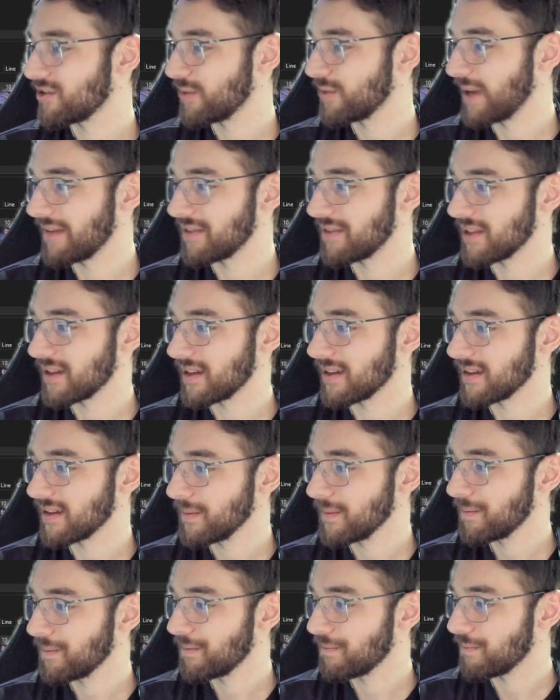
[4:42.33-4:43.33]
We have the
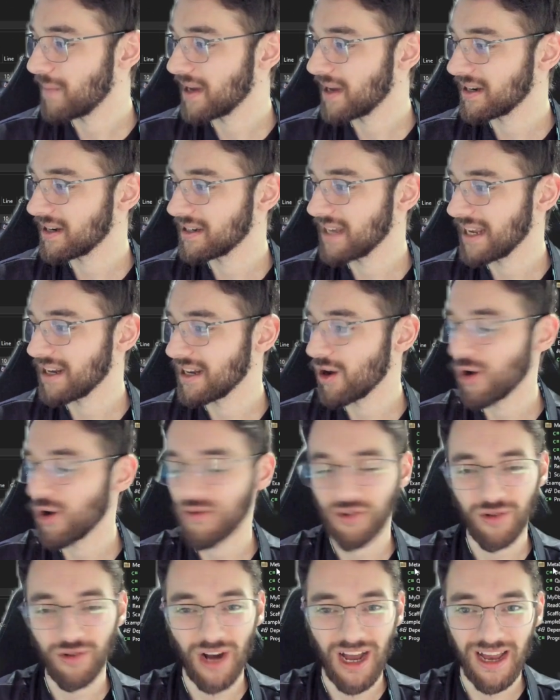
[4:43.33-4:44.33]
metadata
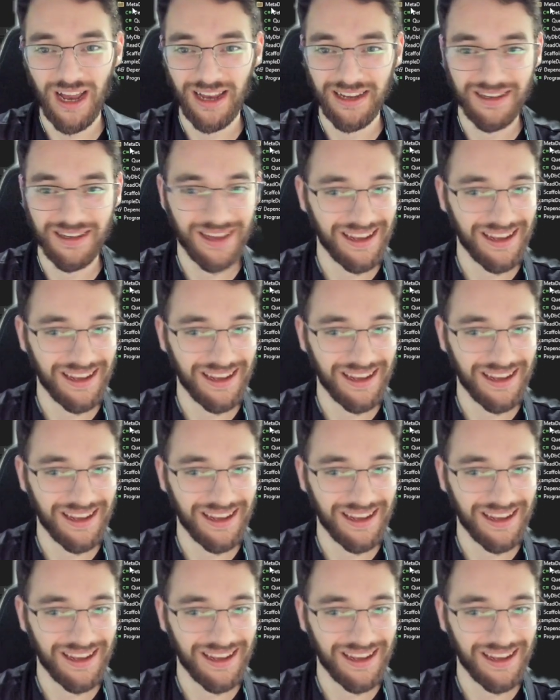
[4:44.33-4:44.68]
override